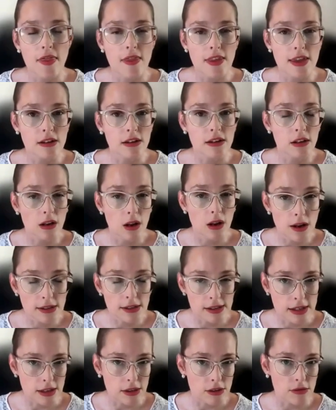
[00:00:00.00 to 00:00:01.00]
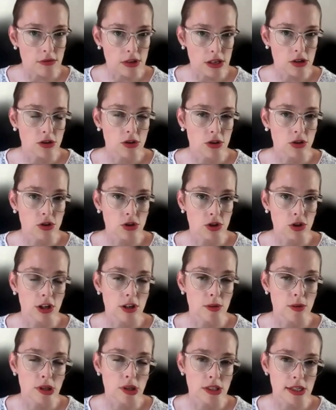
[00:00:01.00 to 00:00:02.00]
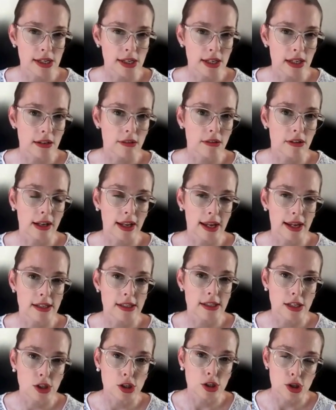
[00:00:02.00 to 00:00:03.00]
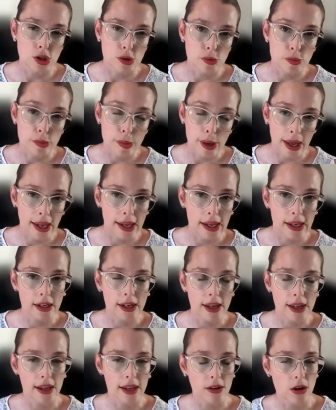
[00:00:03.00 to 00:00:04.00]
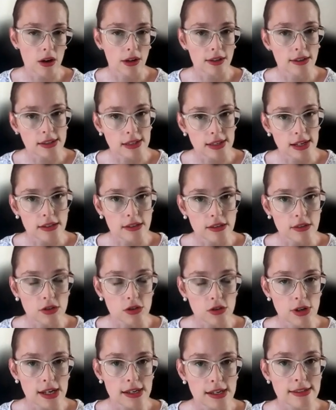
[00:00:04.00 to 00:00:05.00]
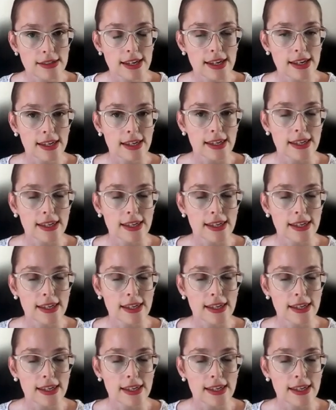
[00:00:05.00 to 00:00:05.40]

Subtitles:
And then lastly, the research showed in particular relating to pain and oxidative stress